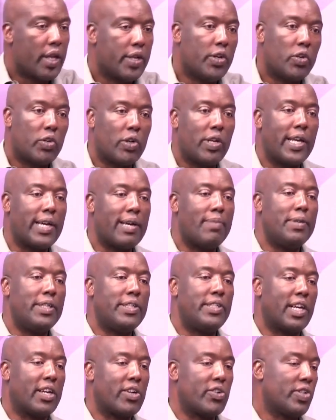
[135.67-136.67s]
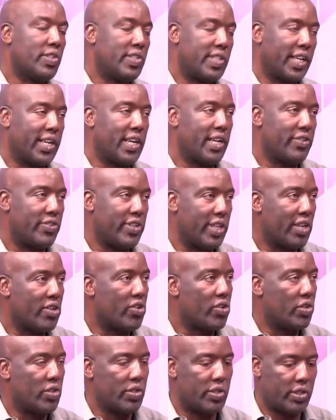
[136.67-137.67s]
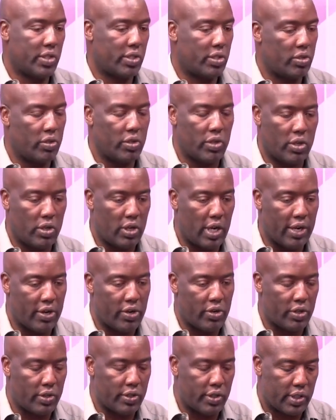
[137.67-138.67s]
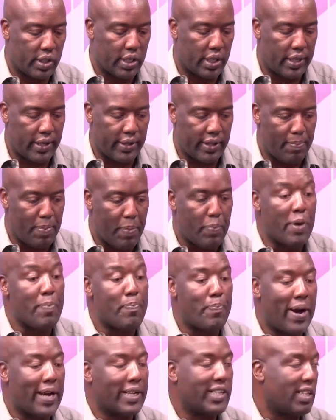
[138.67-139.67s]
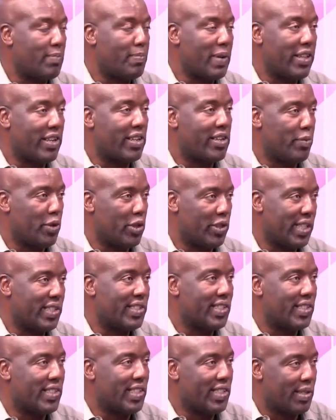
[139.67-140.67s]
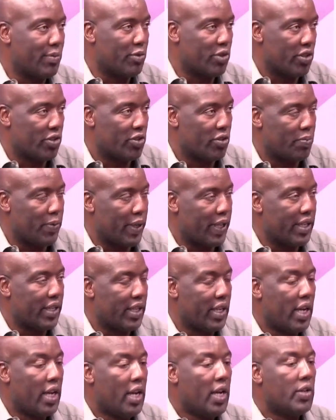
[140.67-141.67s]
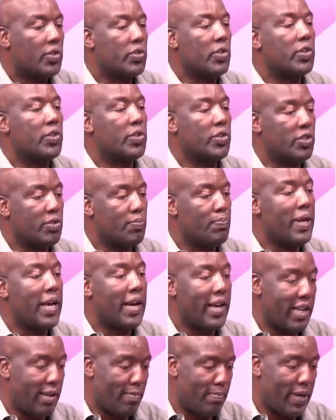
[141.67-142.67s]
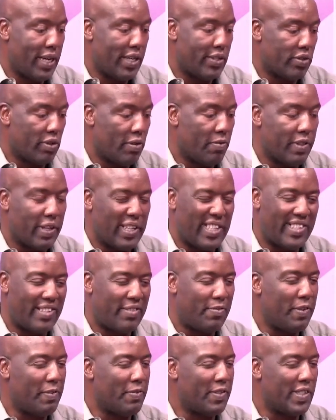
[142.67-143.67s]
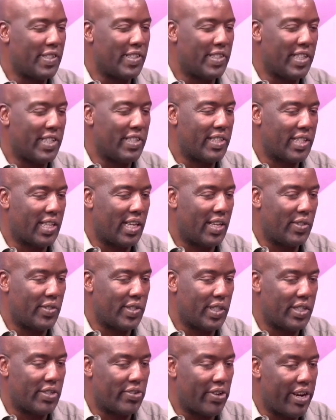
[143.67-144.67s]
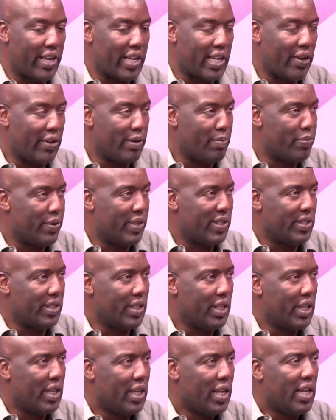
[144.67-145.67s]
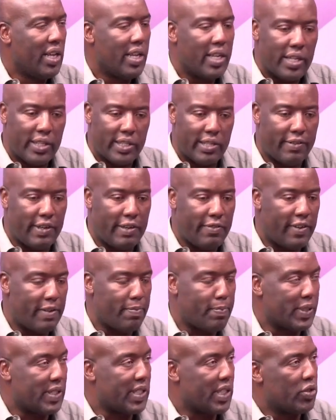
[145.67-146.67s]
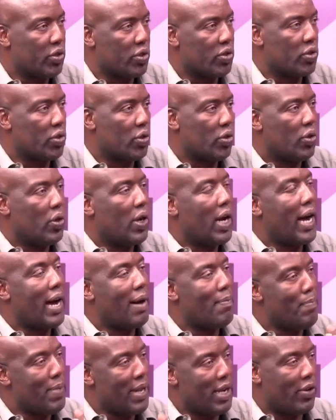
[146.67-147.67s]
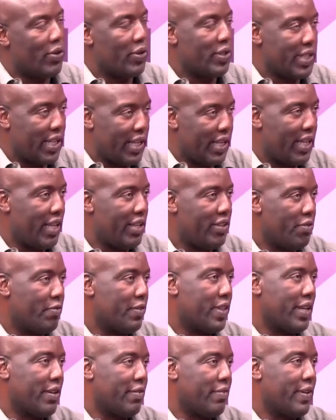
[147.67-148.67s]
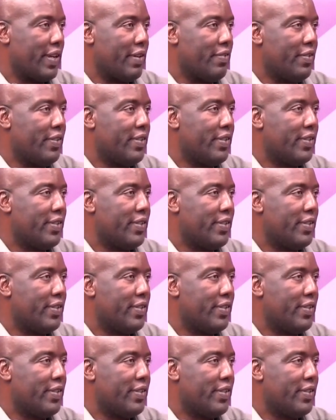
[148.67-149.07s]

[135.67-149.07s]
Not only committee, across the country, across the people impacted by the criminal justice system, so to speak. So those behind bars, of this 56,000 right now in prison, 75% or so are below the age of 35.